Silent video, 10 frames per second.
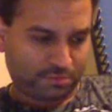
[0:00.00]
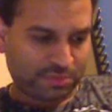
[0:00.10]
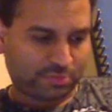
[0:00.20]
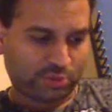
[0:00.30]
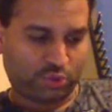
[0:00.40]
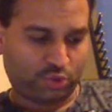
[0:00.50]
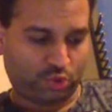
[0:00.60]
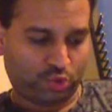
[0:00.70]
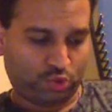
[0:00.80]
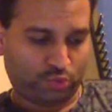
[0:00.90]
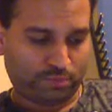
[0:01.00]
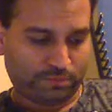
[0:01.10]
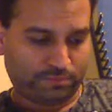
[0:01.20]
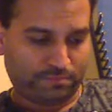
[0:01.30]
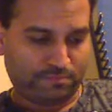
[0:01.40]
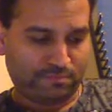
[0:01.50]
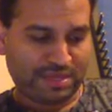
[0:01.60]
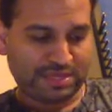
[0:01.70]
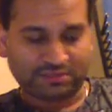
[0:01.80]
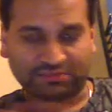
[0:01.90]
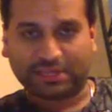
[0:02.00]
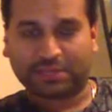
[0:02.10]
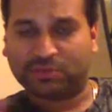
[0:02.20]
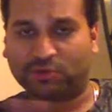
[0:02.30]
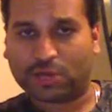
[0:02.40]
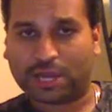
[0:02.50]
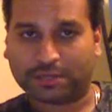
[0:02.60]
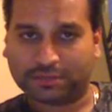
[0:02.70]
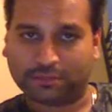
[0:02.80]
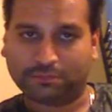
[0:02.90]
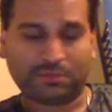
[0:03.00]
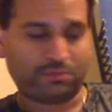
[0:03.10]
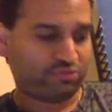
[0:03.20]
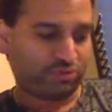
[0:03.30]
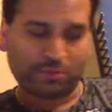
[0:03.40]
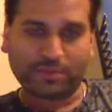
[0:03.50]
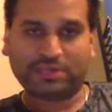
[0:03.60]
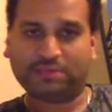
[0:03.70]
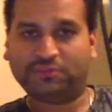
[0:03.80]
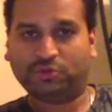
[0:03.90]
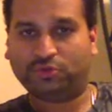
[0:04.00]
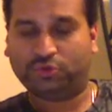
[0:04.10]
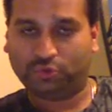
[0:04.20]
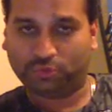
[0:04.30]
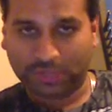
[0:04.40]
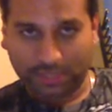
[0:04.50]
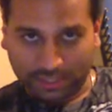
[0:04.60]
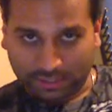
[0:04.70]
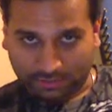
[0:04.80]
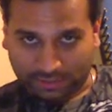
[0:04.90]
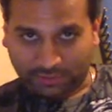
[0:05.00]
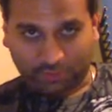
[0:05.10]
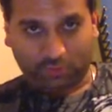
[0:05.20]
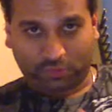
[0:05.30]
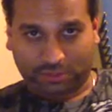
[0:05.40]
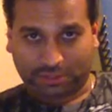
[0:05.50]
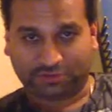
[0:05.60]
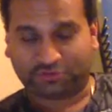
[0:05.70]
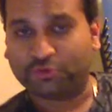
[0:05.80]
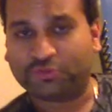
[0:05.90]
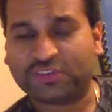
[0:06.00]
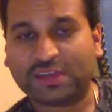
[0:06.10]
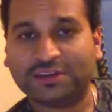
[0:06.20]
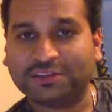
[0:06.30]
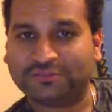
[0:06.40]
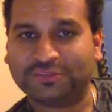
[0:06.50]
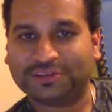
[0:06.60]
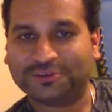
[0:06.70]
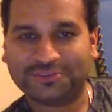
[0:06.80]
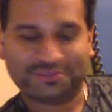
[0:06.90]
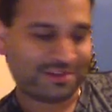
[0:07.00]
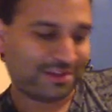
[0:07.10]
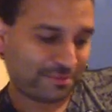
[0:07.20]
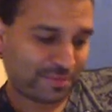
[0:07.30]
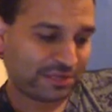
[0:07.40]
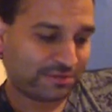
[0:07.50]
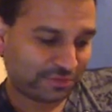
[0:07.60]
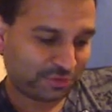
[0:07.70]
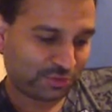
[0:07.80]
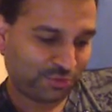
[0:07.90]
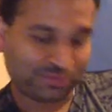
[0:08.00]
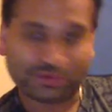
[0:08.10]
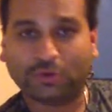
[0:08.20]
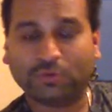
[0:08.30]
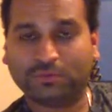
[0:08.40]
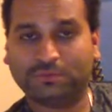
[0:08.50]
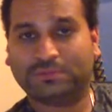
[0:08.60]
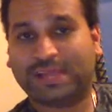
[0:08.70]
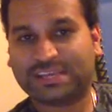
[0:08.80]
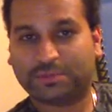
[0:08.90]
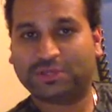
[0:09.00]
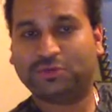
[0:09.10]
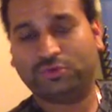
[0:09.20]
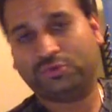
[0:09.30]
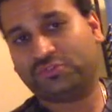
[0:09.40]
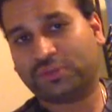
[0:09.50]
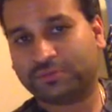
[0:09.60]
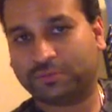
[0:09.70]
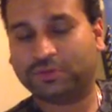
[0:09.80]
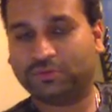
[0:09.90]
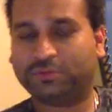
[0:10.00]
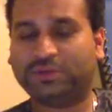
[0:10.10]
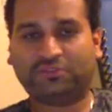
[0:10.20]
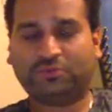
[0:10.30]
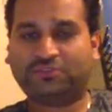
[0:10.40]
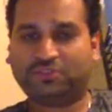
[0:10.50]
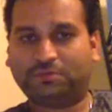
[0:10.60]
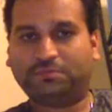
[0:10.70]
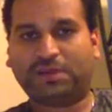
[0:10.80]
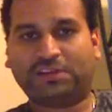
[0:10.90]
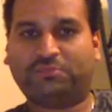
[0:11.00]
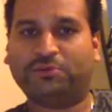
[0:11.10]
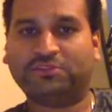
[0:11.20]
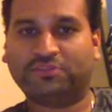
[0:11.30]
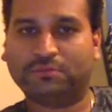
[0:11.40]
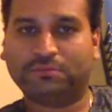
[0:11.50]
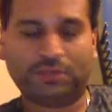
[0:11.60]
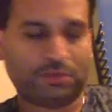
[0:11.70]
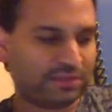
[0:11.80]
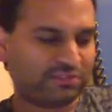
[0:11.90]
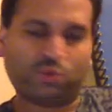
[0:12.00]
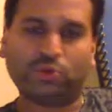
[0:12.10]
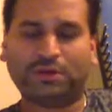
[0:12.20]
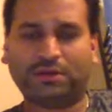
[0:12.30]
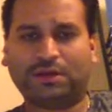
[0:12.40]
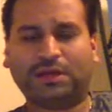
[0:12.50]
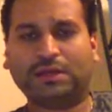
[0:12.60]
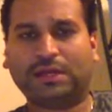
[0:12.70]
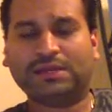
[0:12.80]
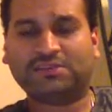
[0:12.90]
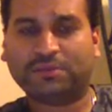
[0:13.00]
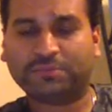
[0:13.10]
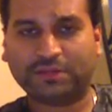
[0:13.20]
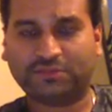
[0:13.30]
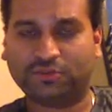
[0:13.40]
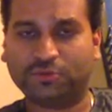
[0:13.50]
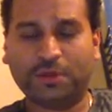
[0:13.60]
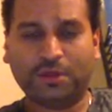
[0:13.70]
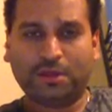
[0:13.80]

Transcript: people who may dislike me or not, and I'm sure there are many of you who, like uh, the Truth said in his videos, uh, many of you who don't like me, who do sub to me only because you want to see box breaks, and you know that's cool. I, I, I accept that too,